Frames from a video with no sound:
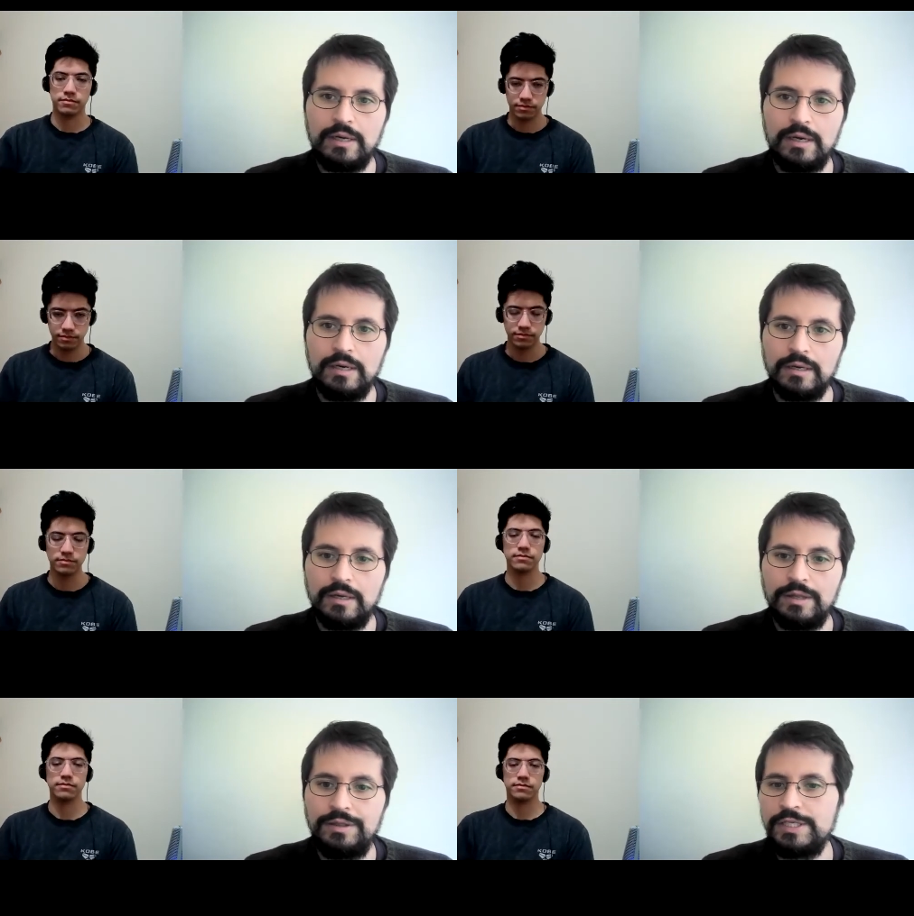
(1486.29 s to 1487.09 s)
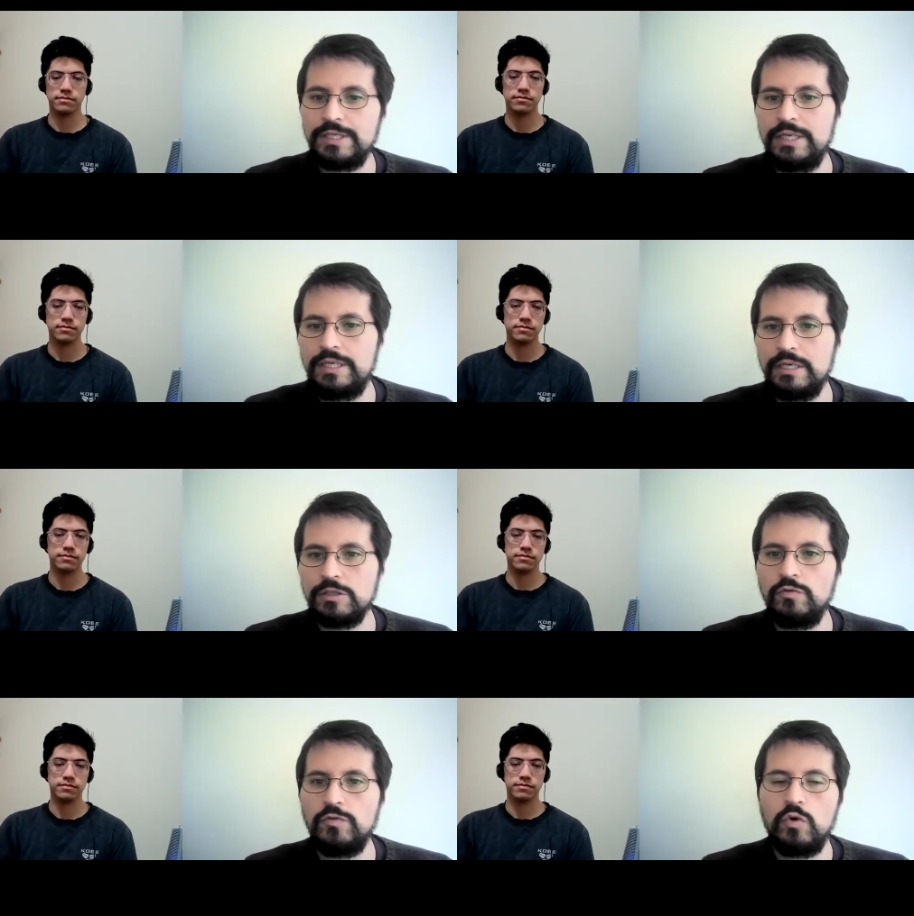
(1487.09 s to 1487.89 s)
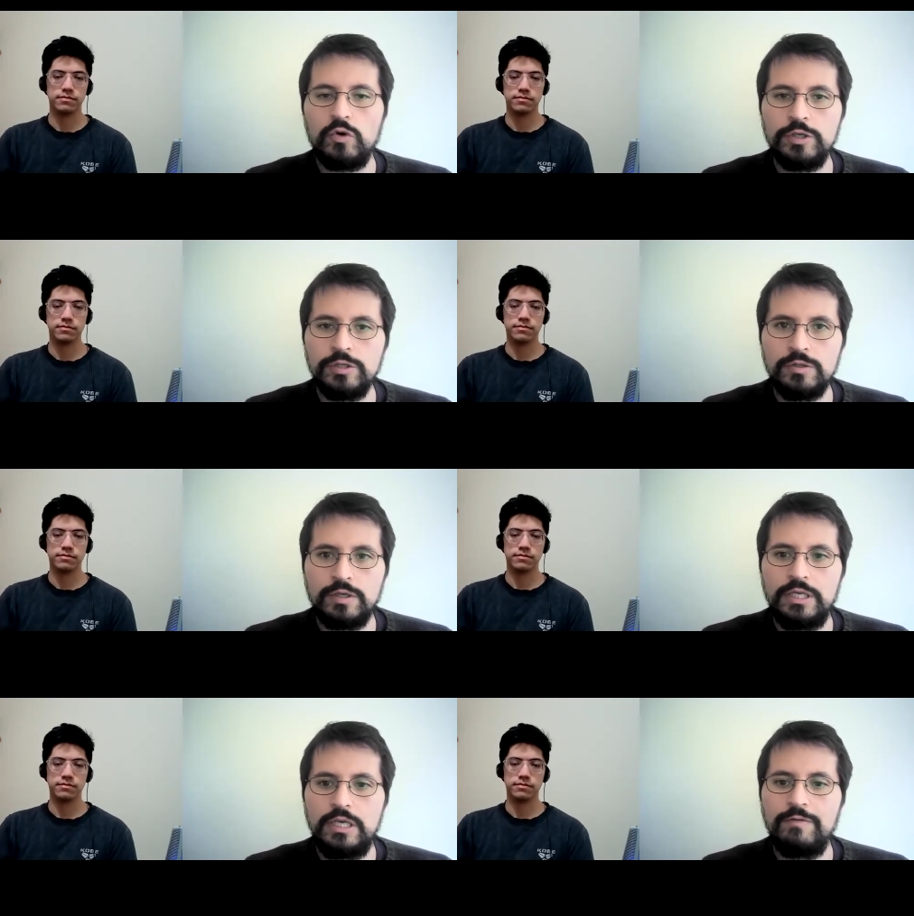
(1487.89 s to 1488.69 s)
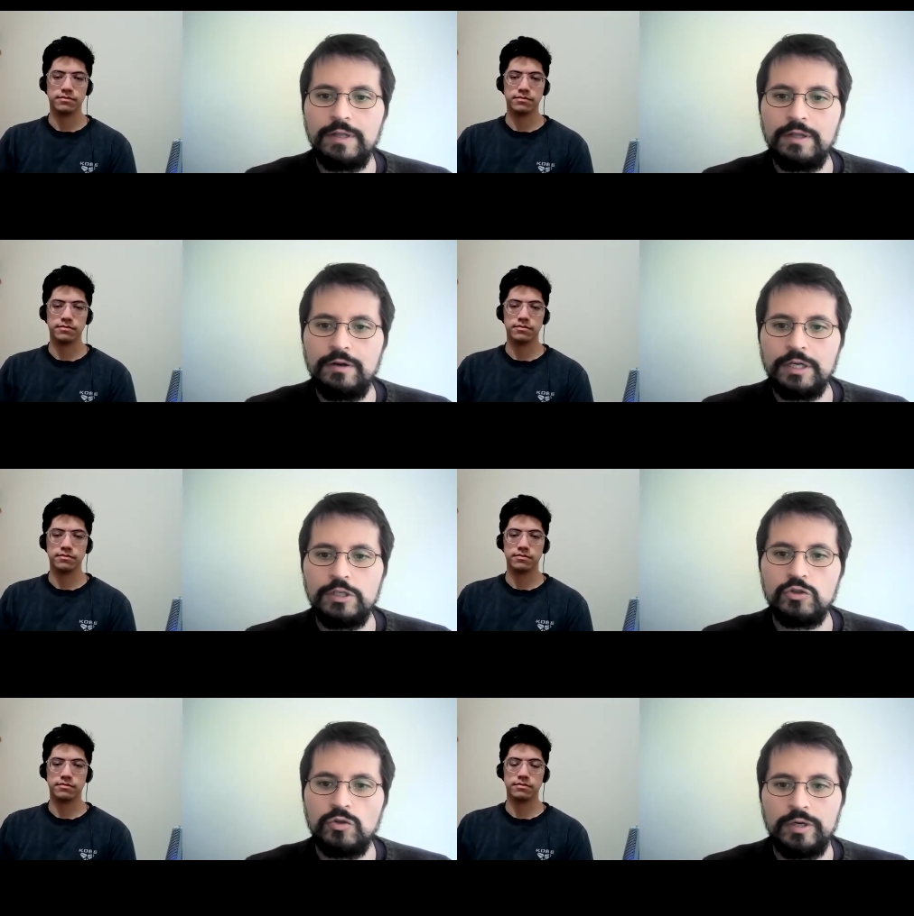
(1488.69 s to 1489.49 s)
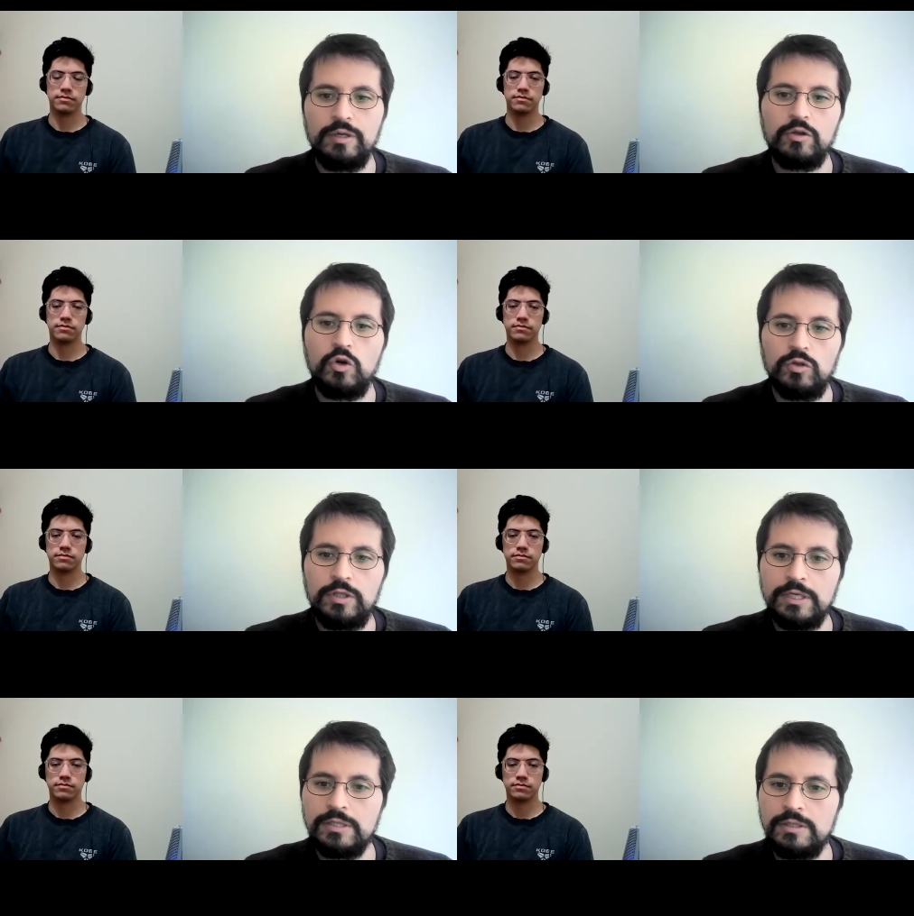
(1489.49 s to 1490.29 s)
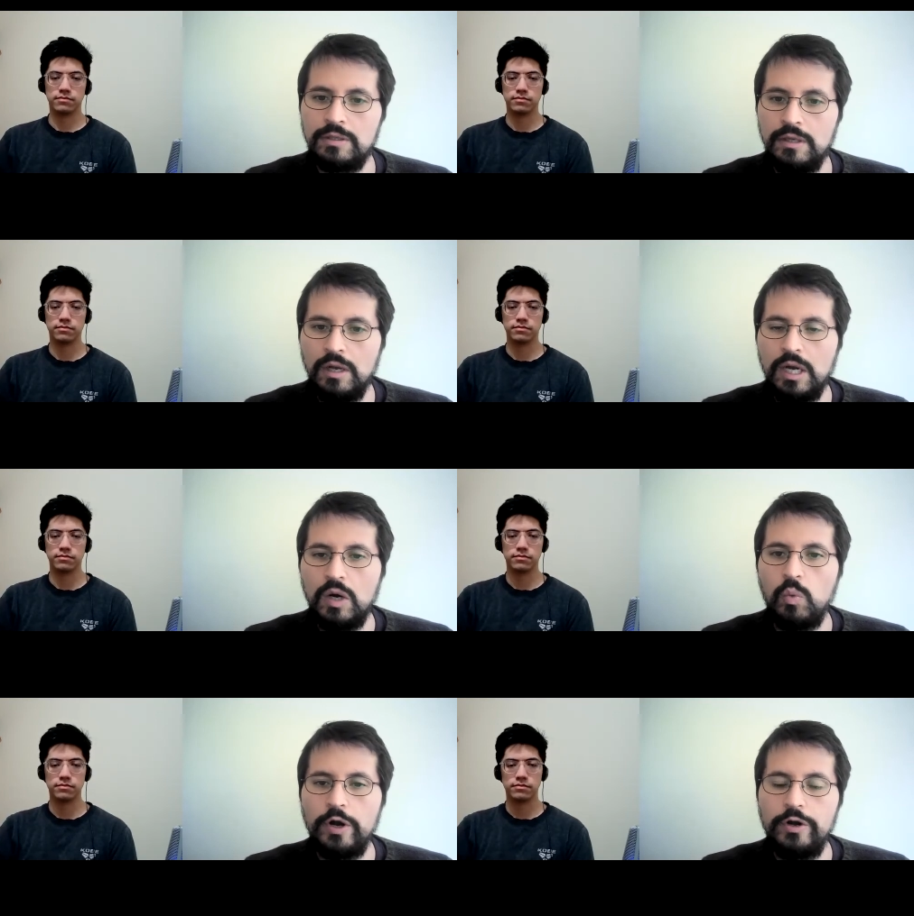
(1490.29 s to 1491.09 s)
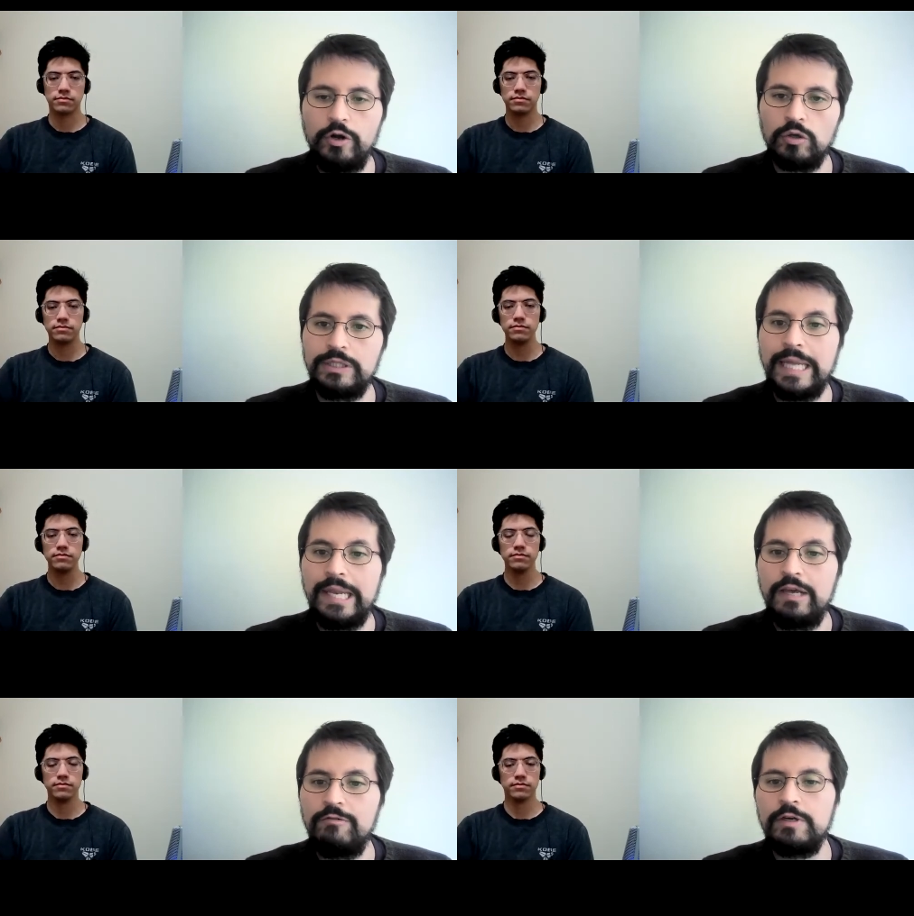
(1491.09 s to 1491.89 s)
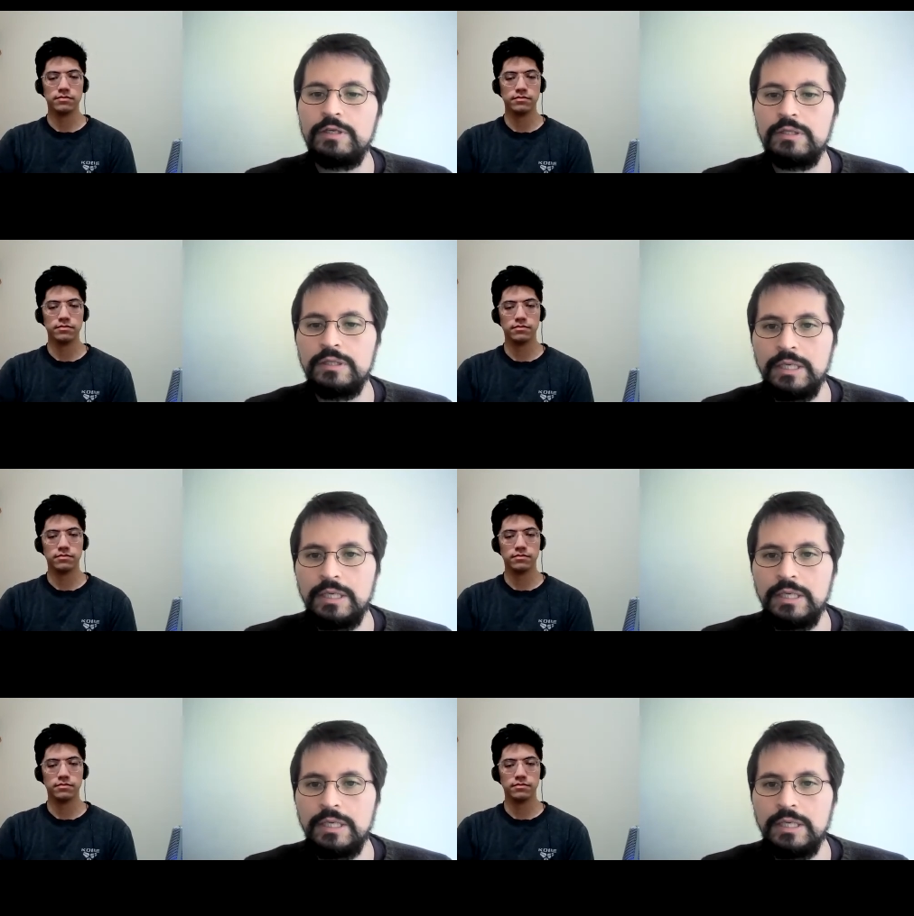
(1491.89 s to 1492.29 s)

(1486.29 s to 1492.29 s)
Speaker 1: Uh, these ideas, of course, given their historical context, were not delivered